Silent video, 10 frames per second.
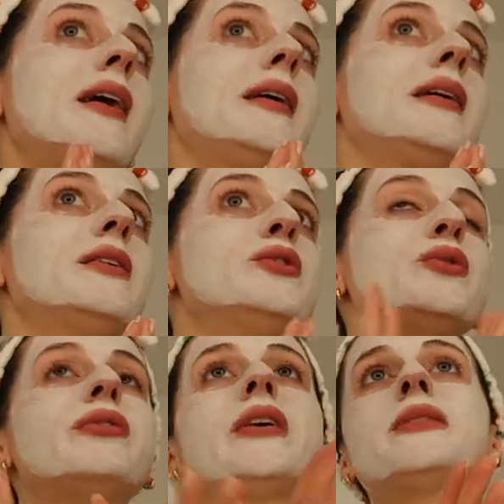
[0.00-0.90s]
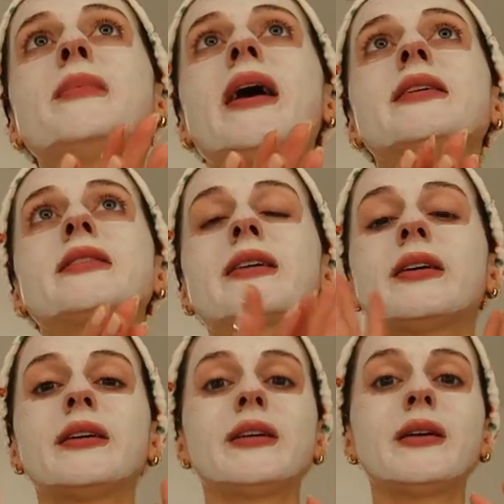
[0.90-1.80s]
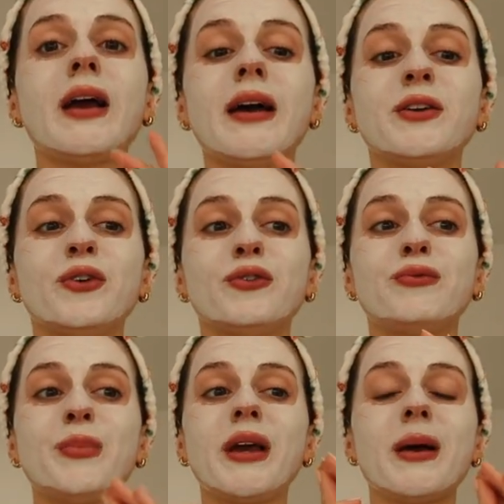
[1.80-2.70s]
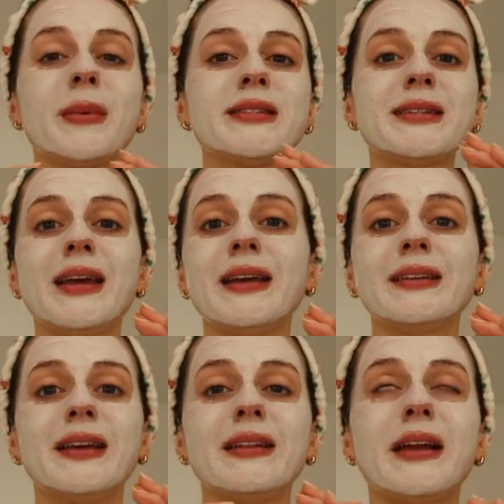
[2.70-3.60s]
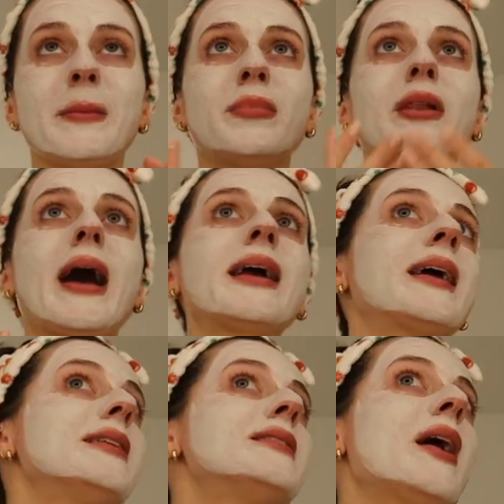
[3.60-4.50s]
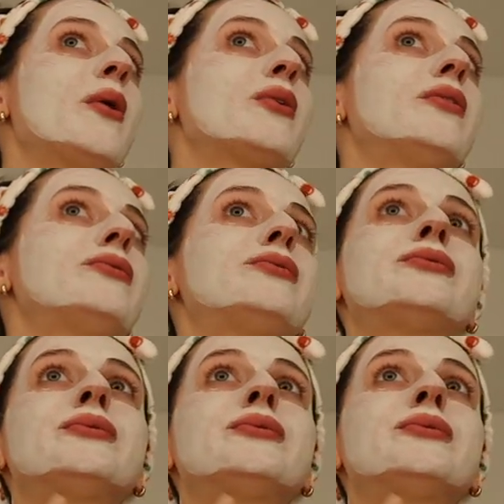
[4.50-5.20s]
and do a face mask, kind of pick at my skin, get like blackheads out of